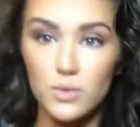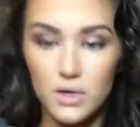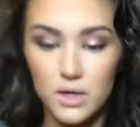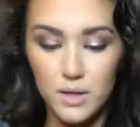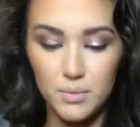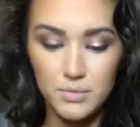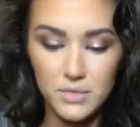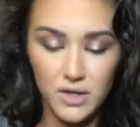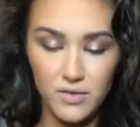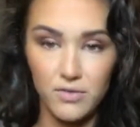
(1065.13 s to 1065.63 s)
one
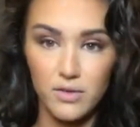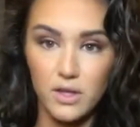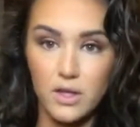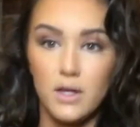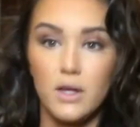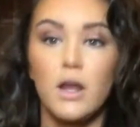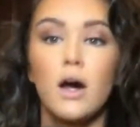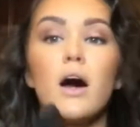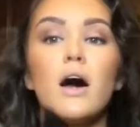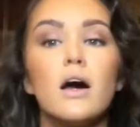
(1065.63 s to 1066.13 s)
I'm definitely
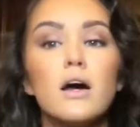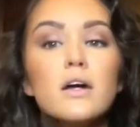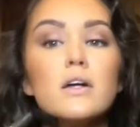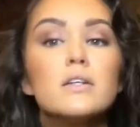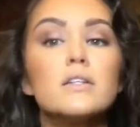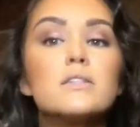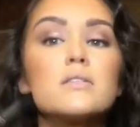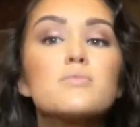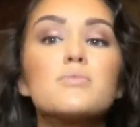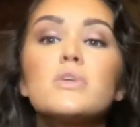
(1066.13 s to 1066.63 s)
not
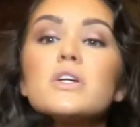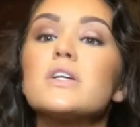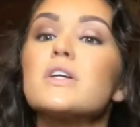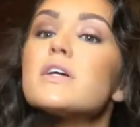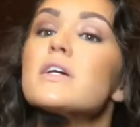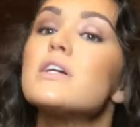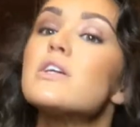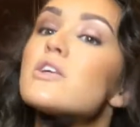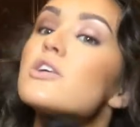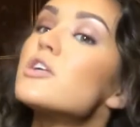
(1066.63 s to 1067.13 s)
as
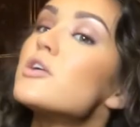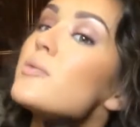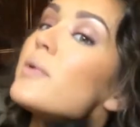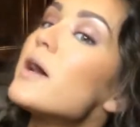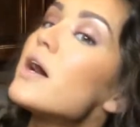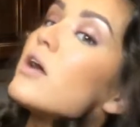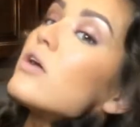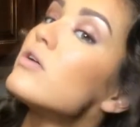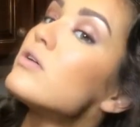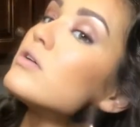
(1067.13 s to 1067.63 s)
particular
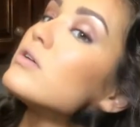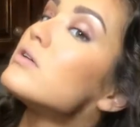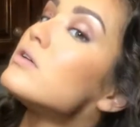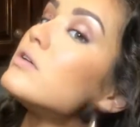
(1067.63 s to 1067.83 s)
about.